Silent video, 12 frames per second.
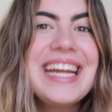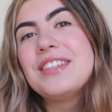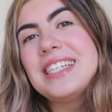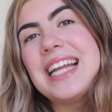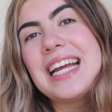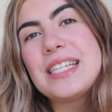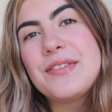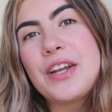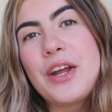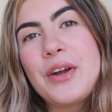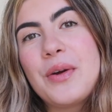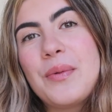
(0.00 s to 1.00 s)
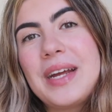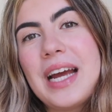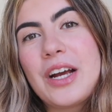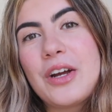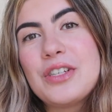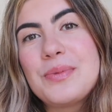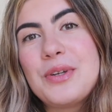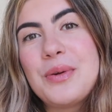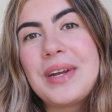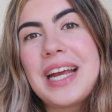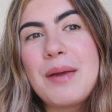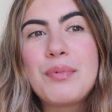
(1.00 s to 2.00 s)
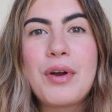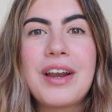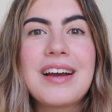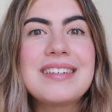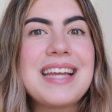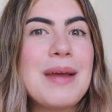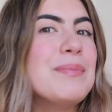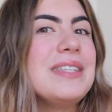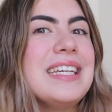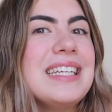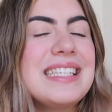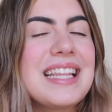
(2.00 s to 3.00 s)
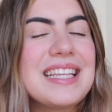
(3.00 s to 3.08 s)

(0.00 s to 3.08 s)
For today's video, we are going to be doing a product empties.